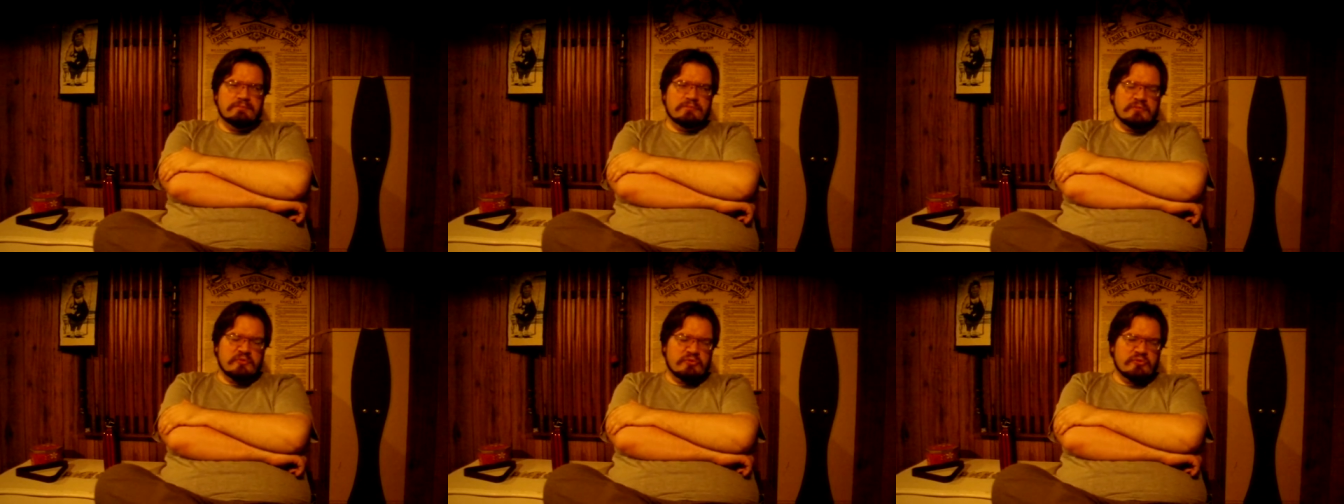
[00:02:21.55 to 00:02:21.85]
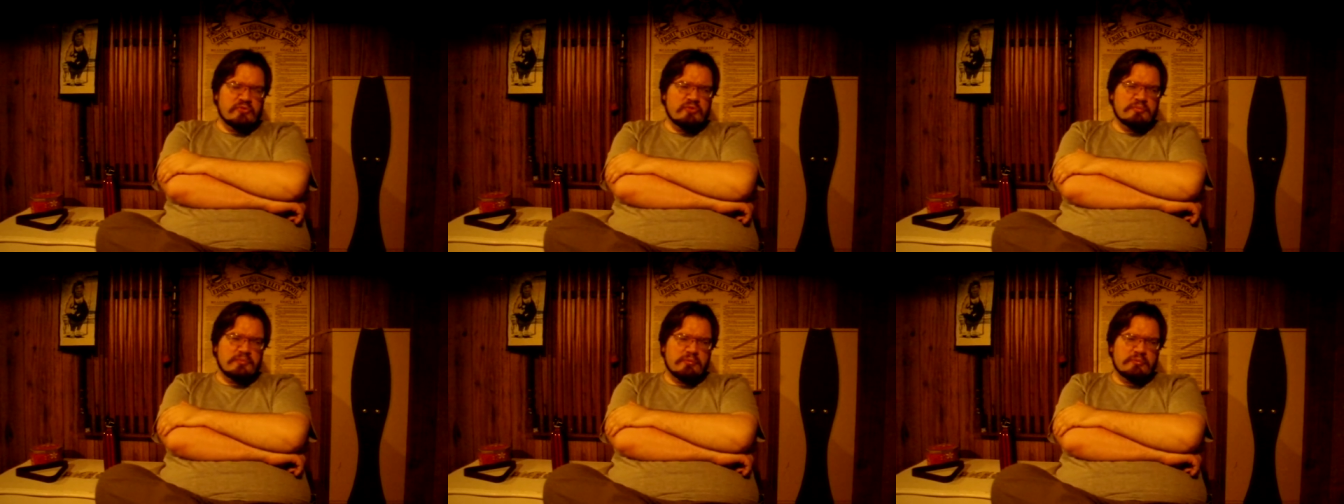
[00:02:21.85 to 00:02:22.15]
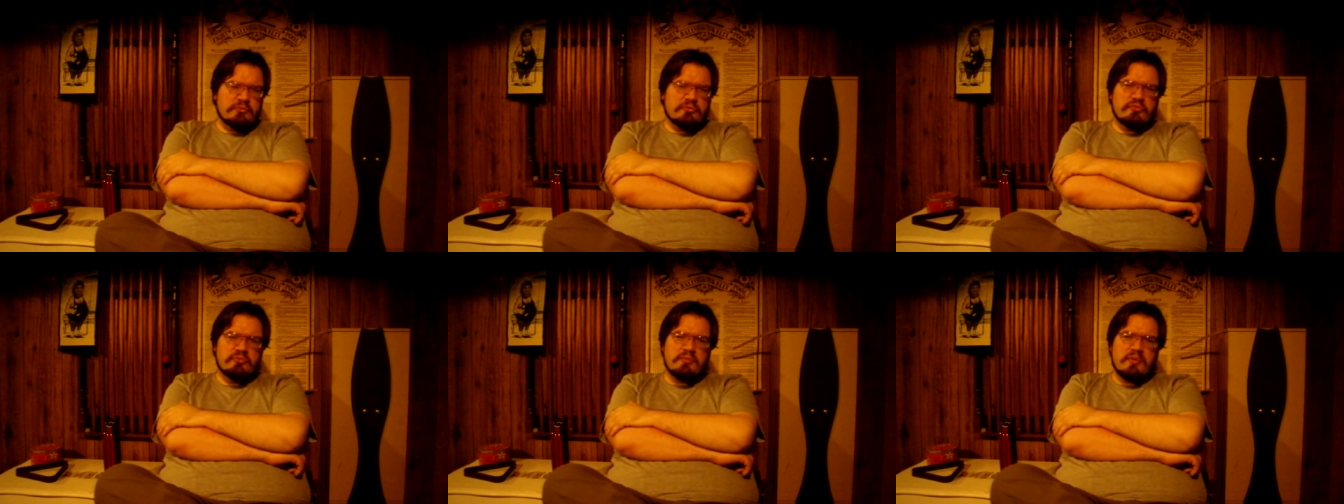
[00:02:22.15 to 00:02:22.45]
excuse me,
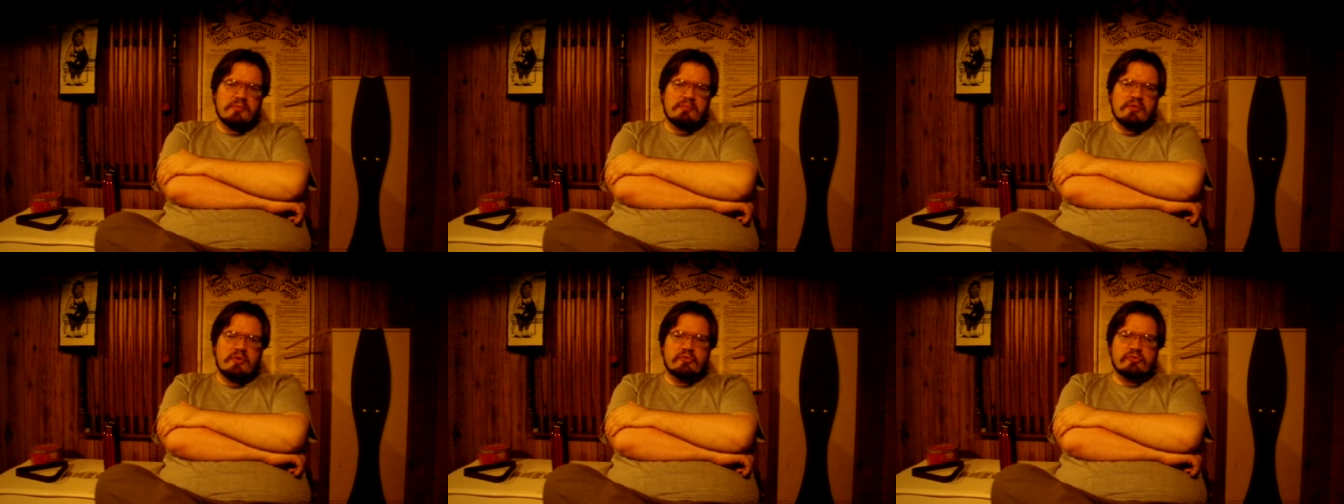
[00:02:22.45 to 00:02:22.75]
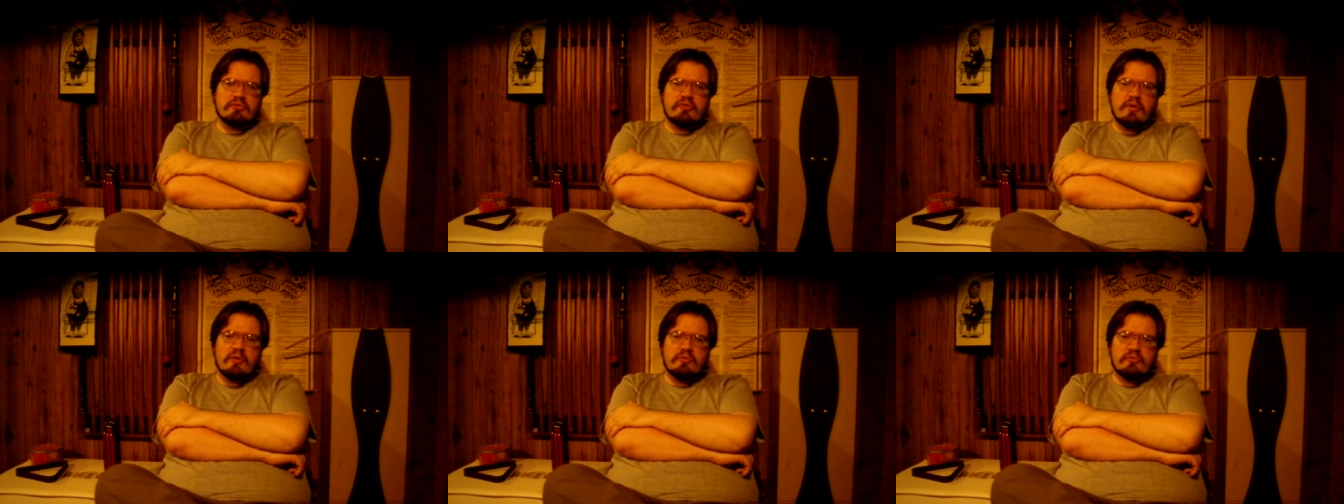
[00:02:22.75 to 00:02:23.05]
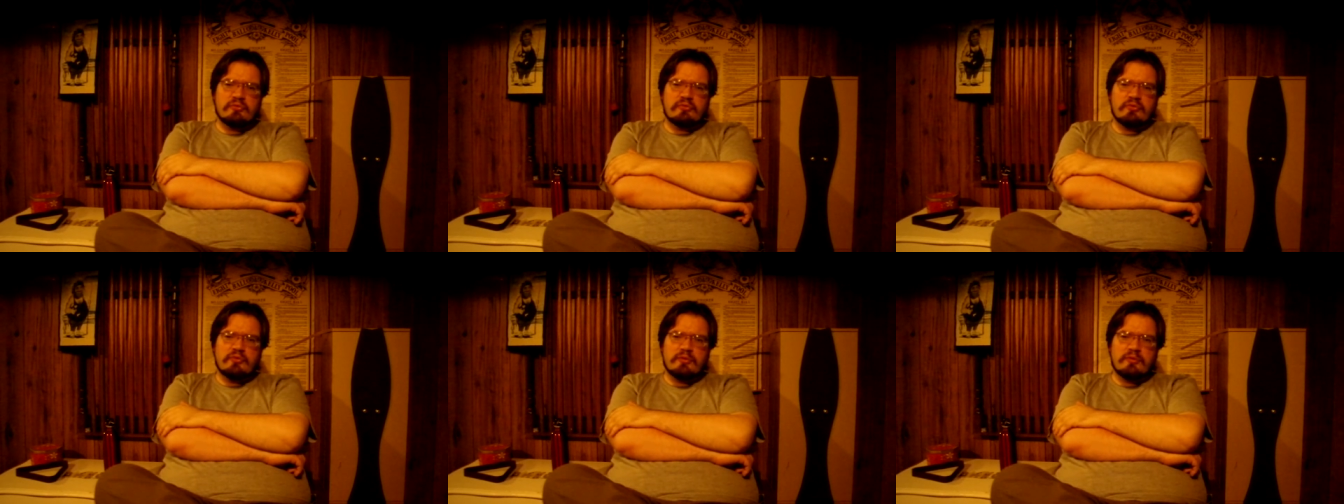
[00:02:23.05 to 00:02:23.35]
which is what most cults
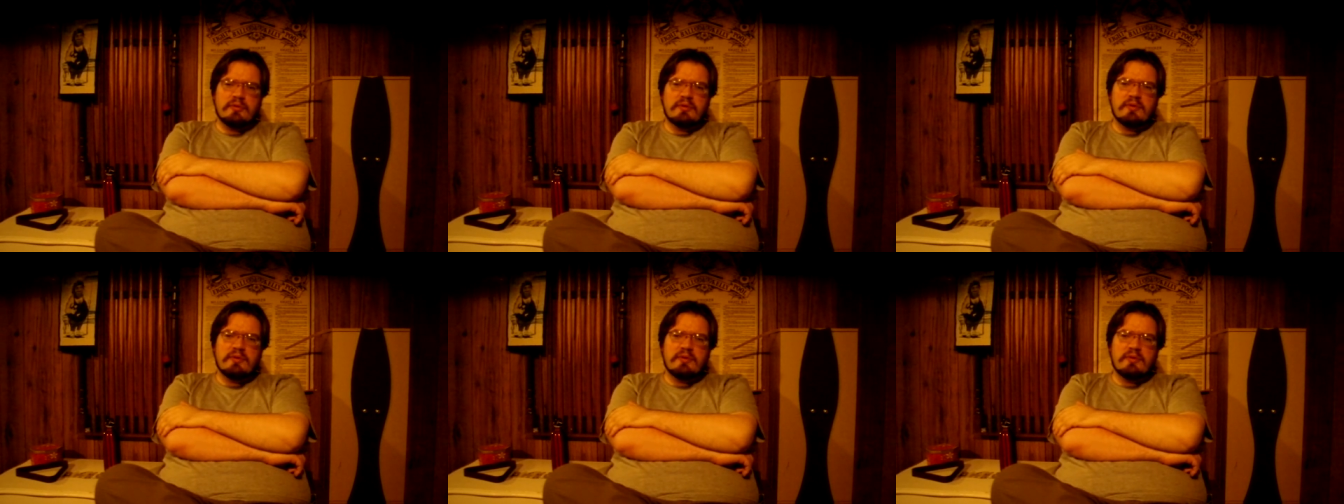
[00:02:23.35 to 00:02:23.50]
do,